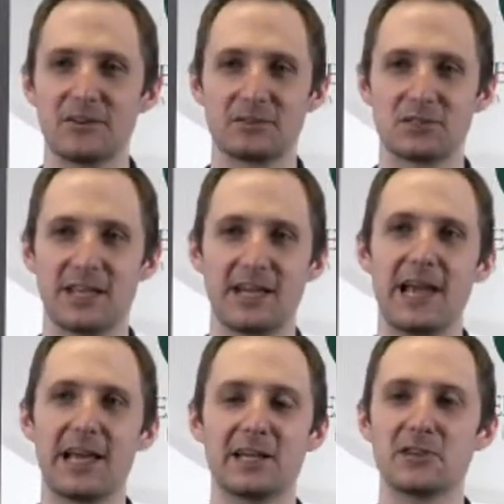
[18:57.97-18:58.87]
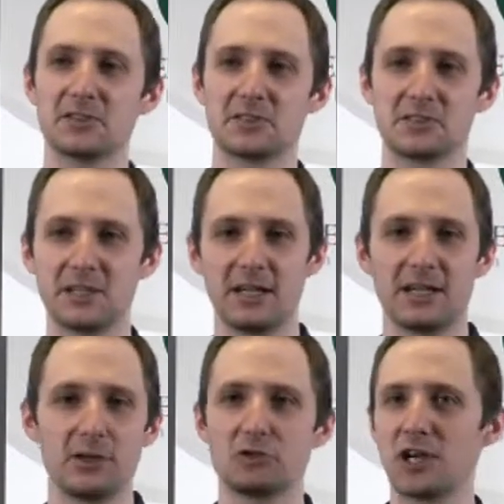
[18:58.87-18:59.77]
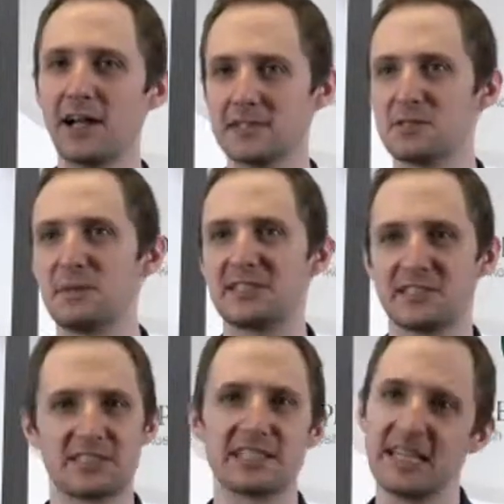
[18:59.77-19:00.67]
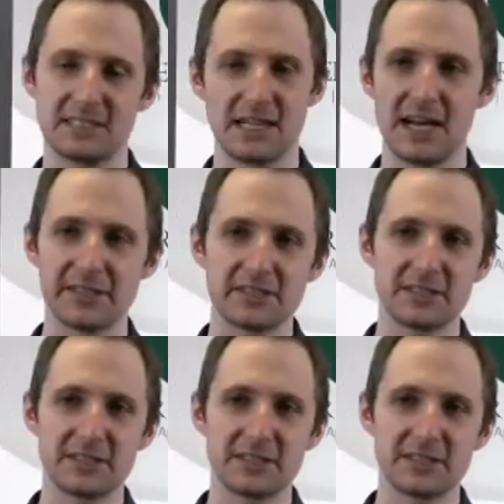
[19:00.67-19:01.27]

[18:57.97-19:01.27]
just saying, hey, here's, John Smith's estate size